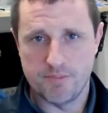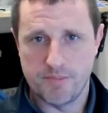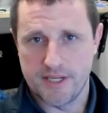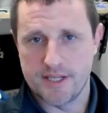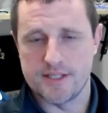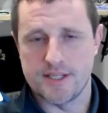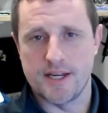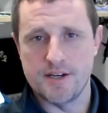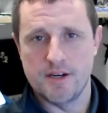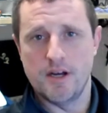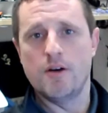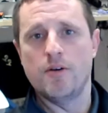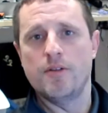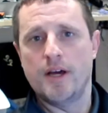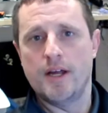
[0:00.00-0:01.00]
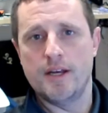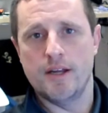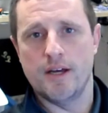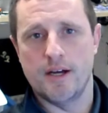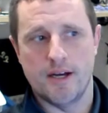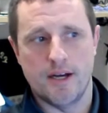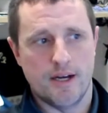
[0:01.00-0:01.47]
because I know
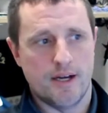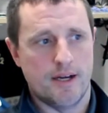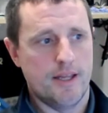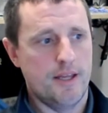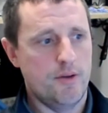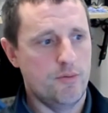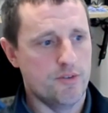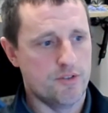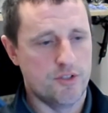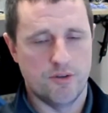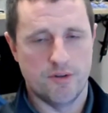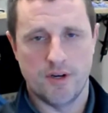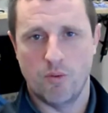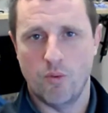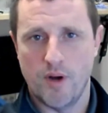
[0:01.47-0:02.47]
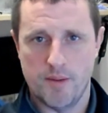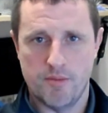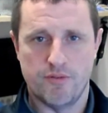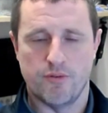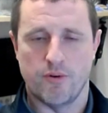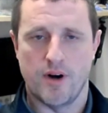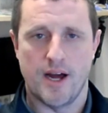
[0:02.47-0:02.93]
that he was doing it way
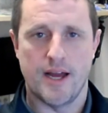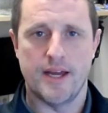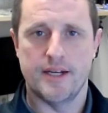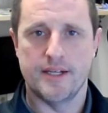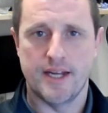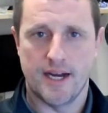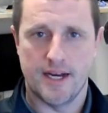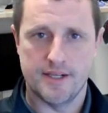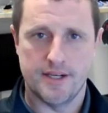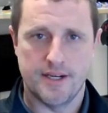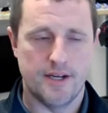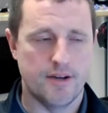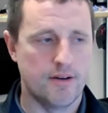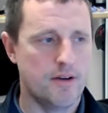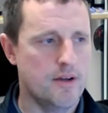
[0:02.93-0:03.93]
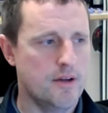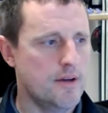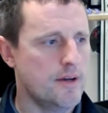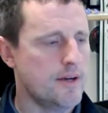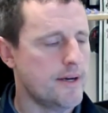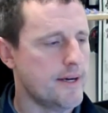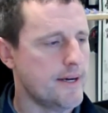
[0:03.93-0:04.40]
before I had gotten here.
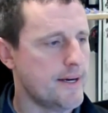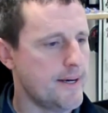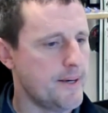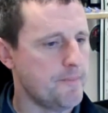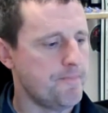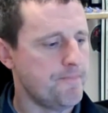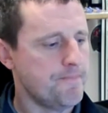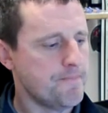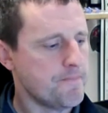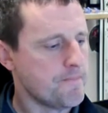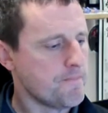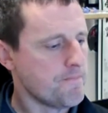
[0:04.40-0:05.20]
Um,